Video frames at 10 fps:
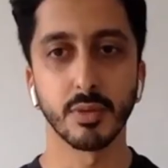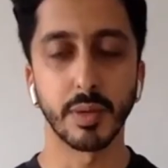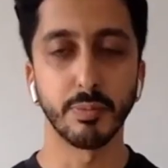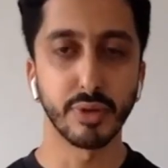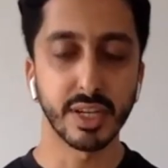something that
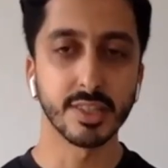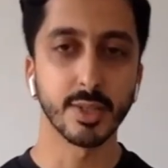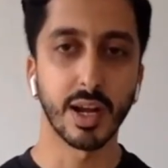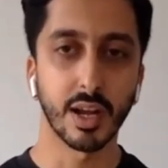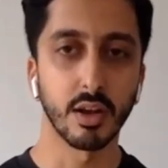we bring
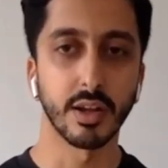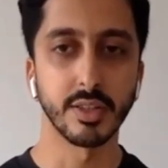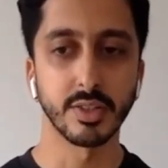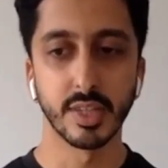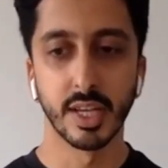to our
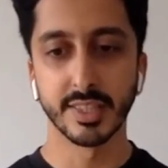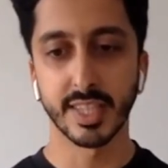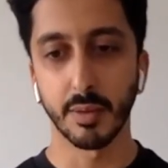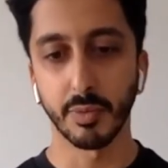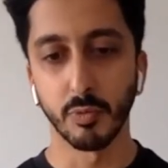clients
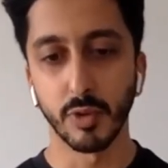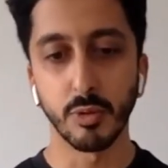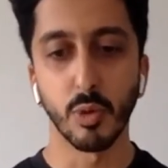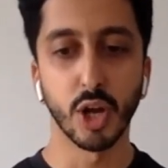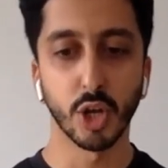to help them
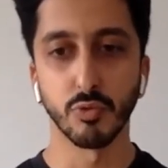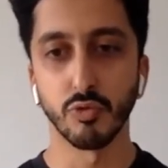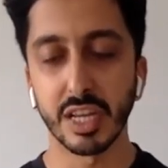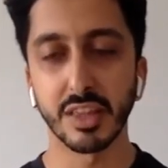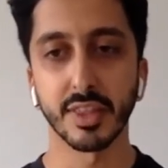rework
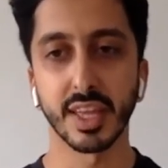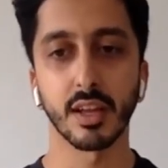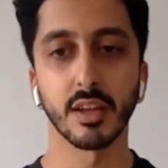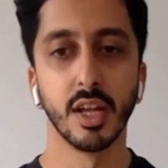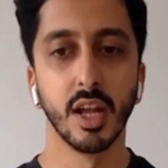and
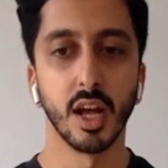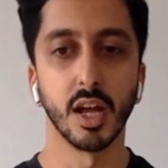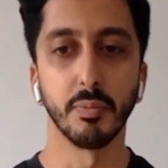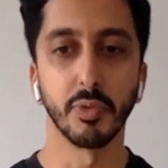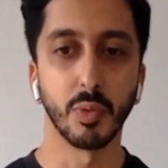rethink
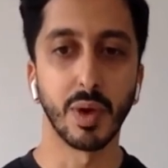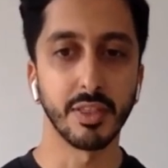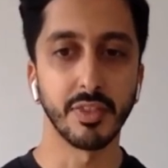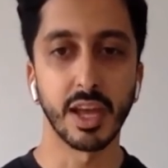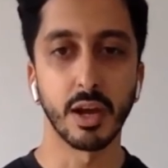the way
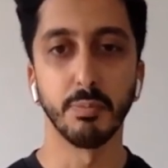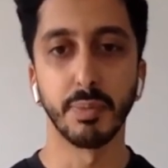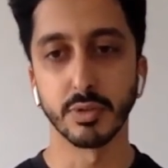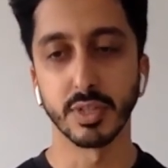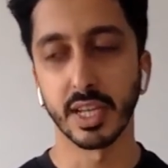that they are
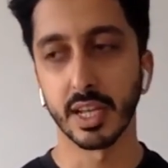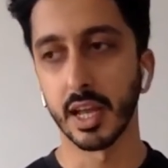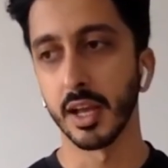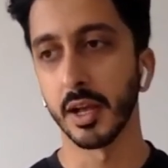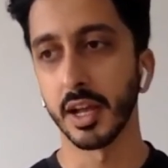building
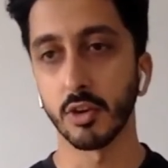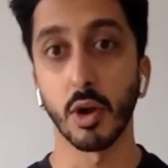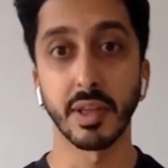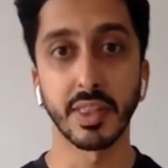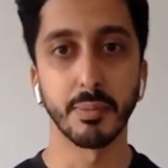and
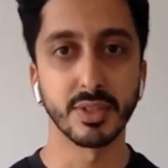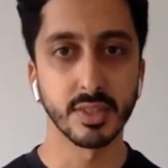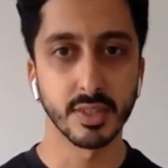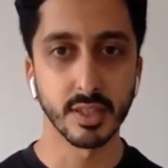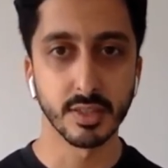growing their
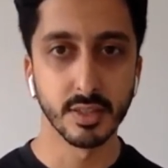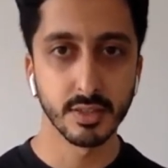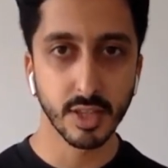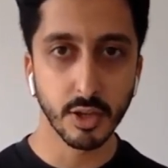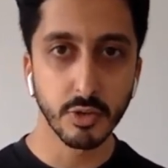
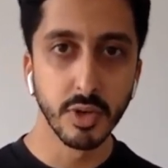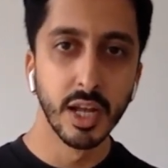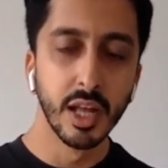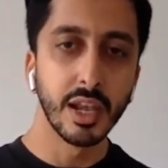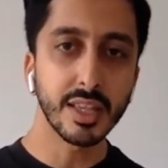businesses. So
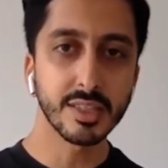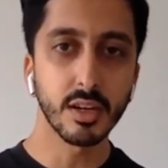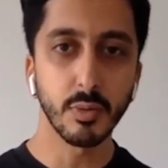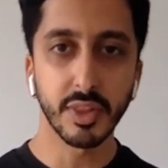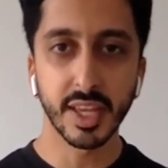let's
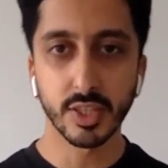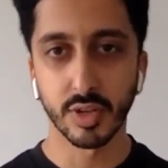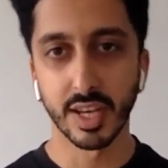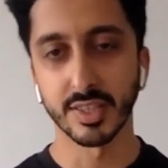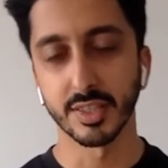start with a
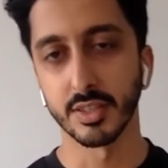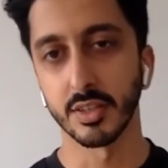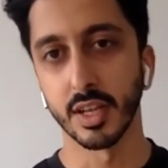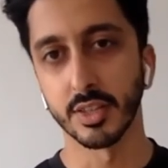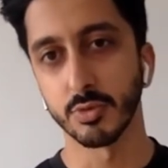history
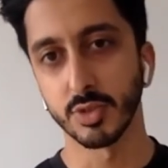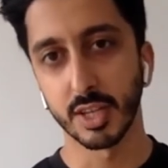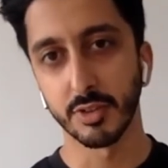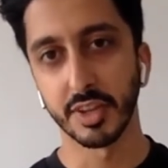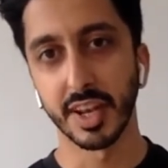lesson. As you'll
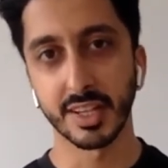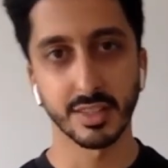see on the